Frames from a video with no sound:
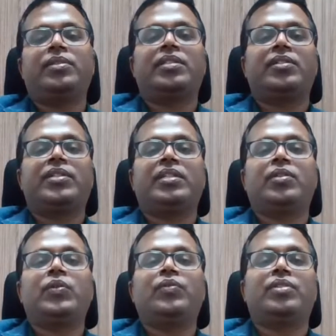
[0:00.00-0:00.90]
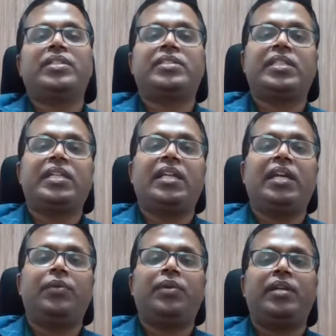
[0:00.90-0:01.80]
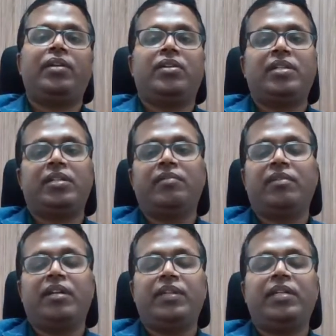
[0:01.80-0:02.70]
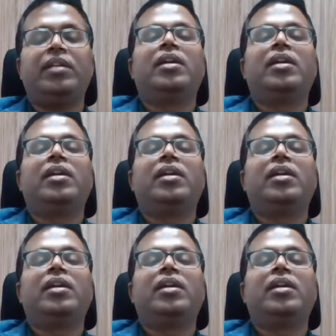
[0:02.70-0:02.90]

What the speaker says: can go for a single IUI or a double IUI.